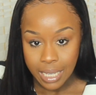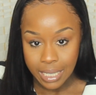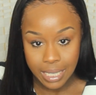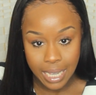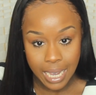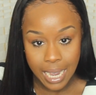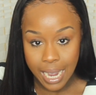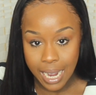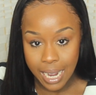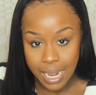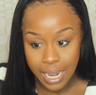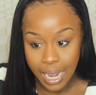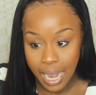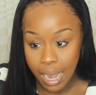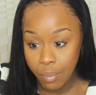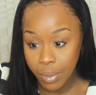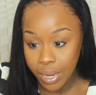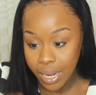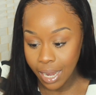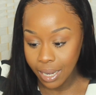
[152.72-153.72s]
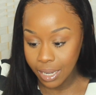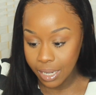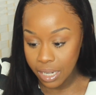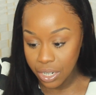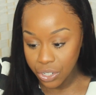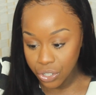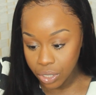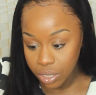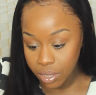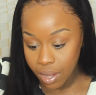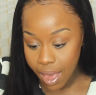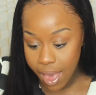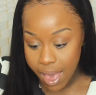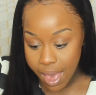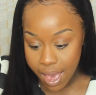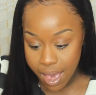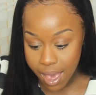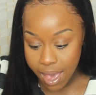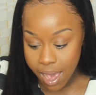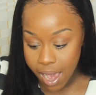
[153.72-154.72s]
yeah, I mean, I conditioned the
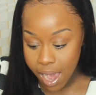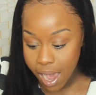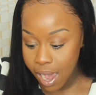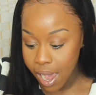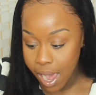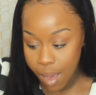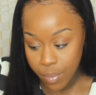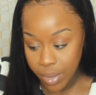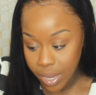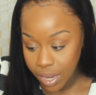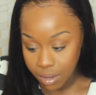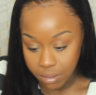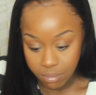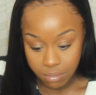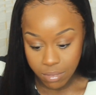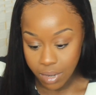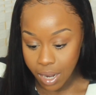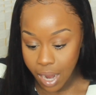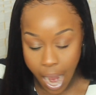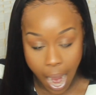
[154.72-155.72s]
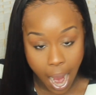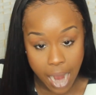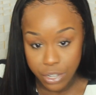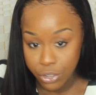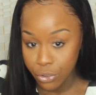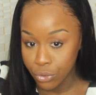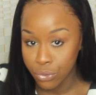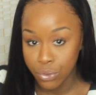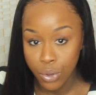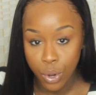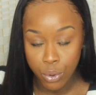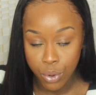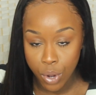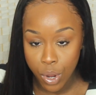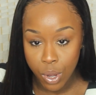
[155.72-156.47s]
hair. I mean, I just don't